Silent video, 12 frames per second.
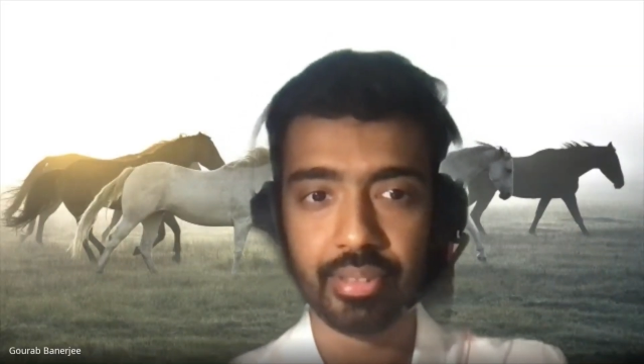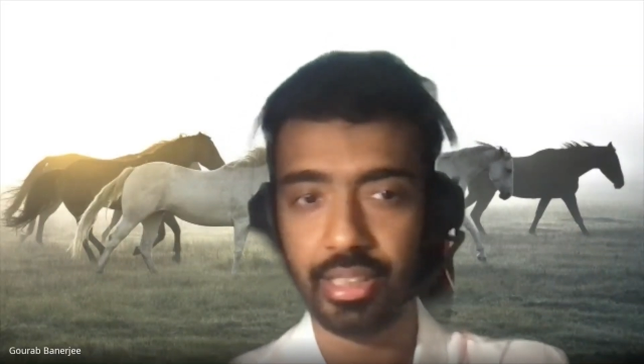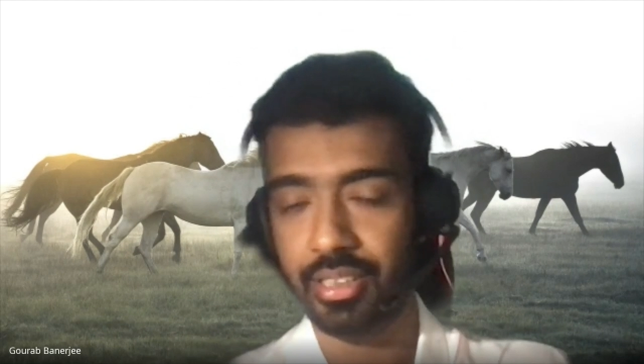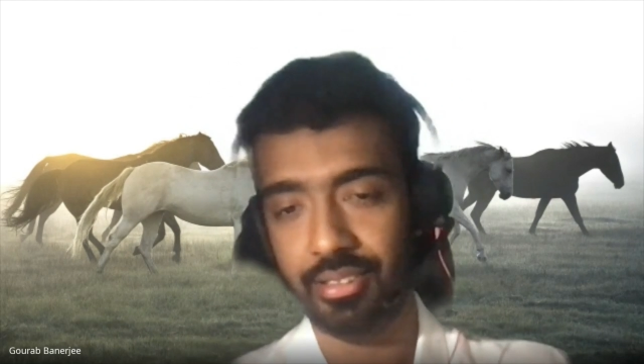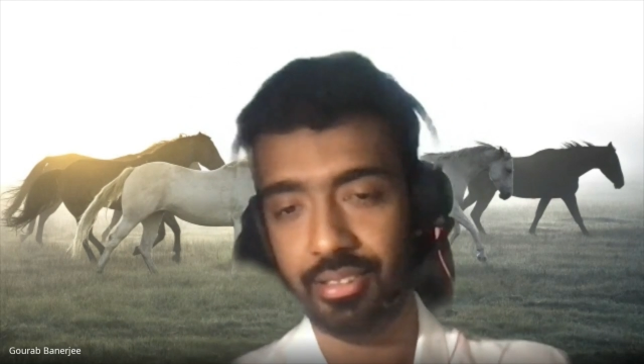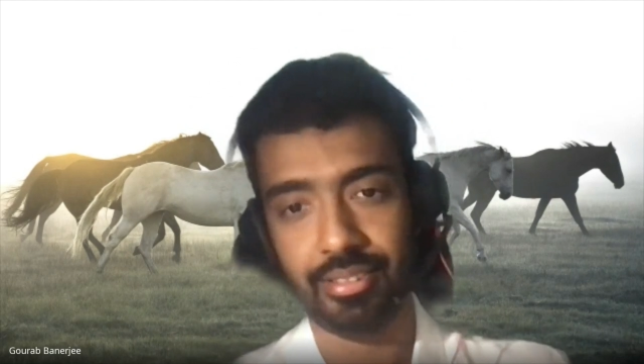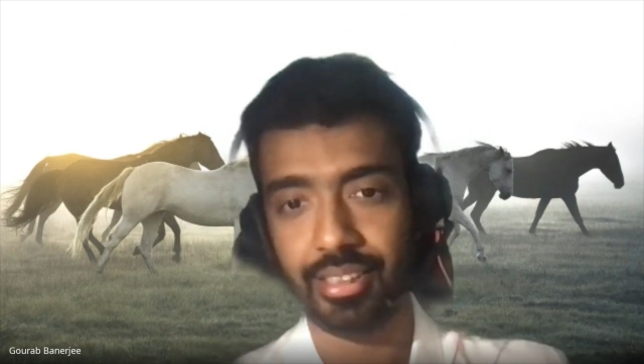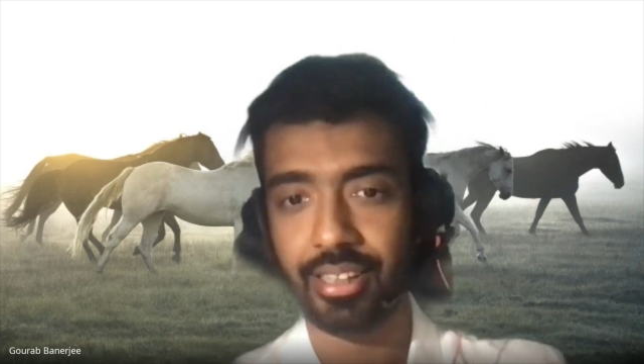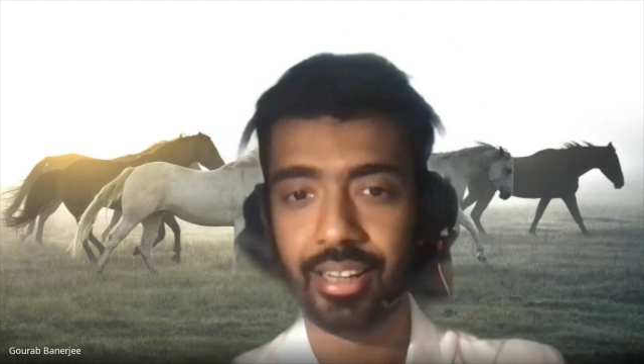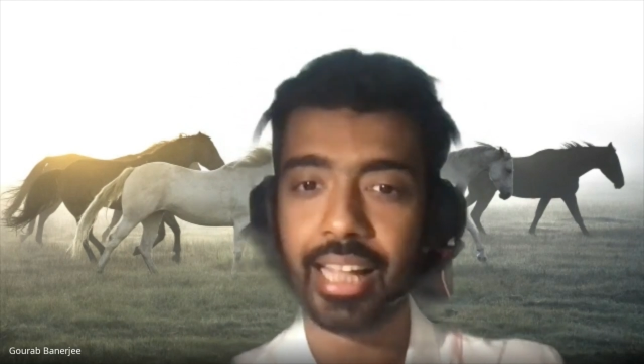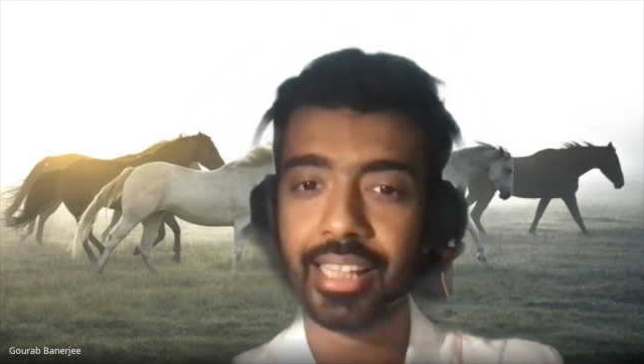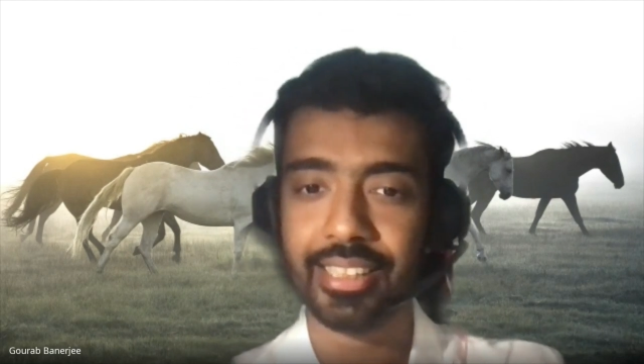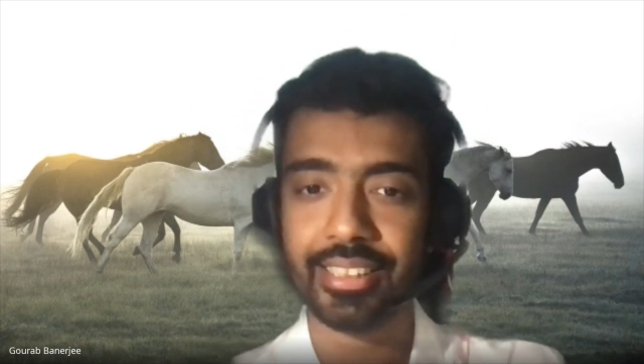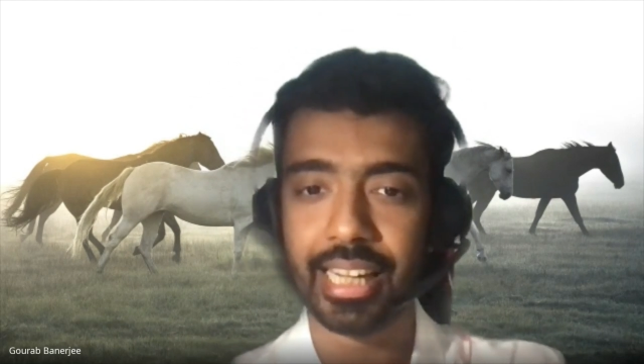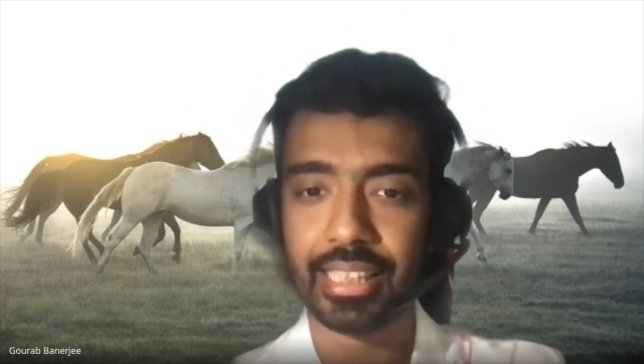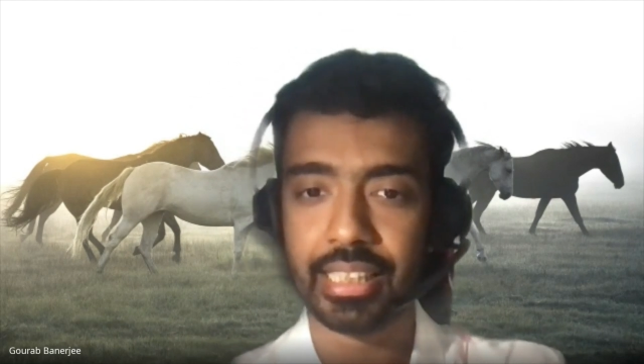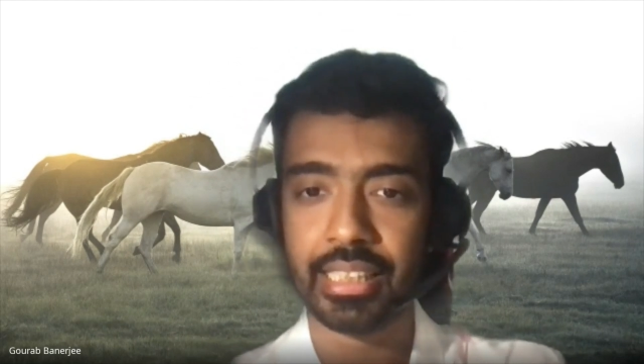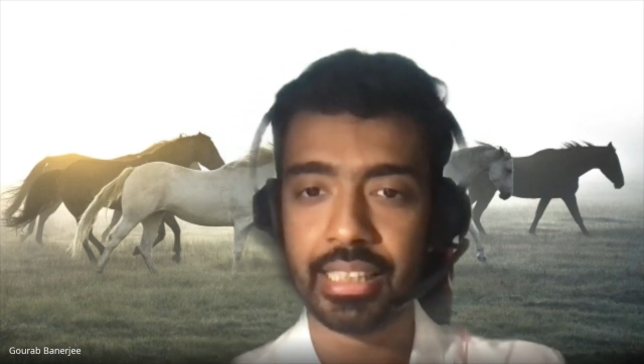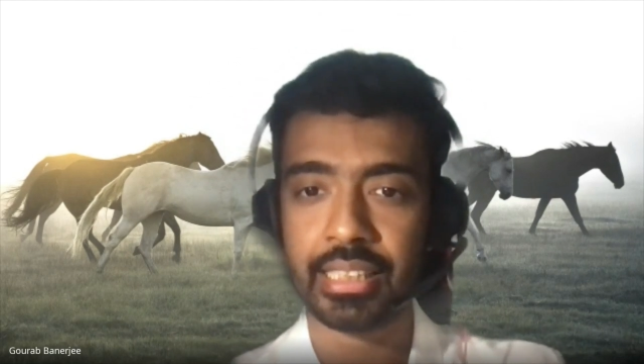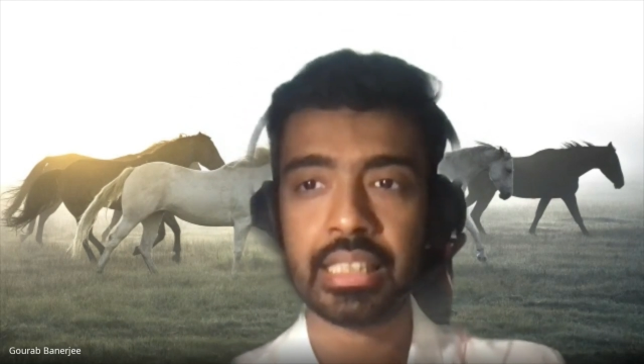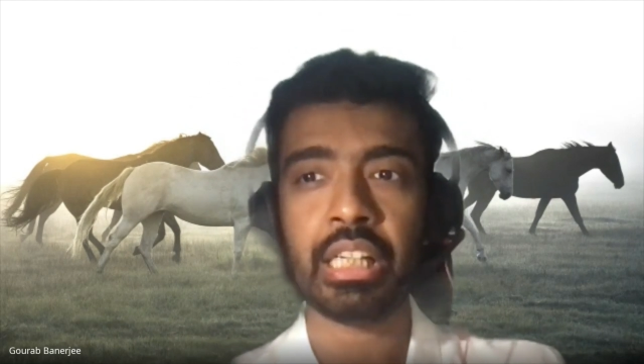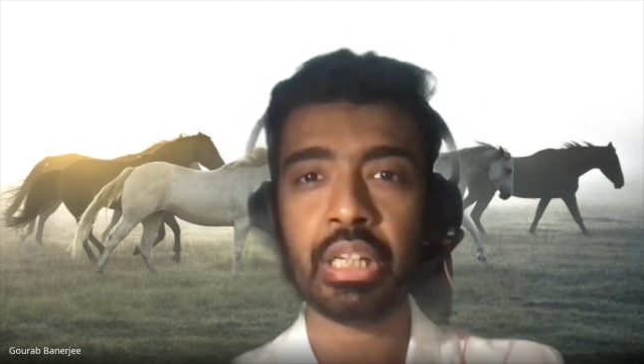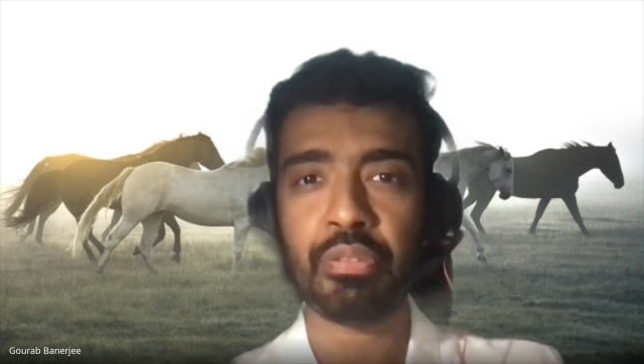then I think that is